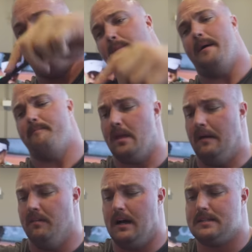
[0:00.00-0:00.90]
but
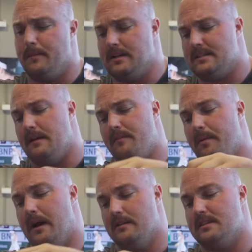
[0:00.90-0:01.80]
I've lost about 7
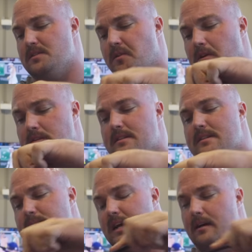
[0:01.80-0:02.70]
pounds since Worlds and
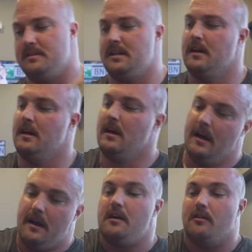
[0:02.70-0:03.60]
sometimes
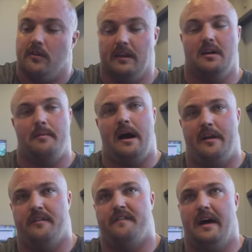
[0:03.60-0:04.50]
a little bit
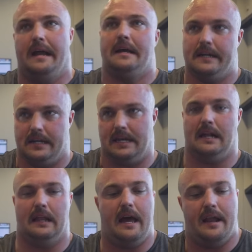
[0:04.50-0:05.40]
underfed,
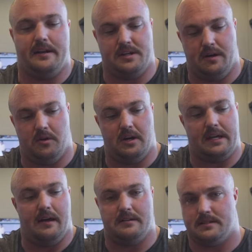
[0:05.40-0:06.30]
getting lightheaded during
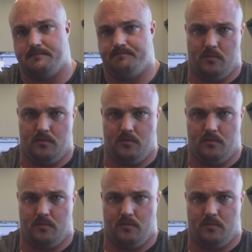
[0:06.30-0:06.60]
workouts.